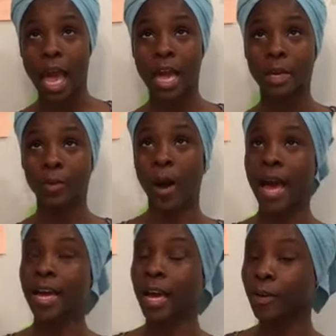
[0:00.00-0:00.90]
and
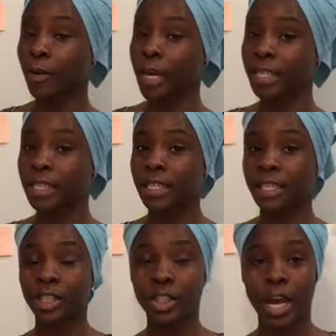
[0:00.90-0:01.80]
why I created
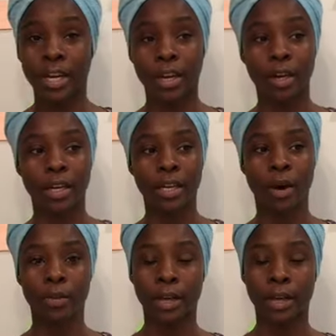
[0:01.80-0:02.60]
this channel and all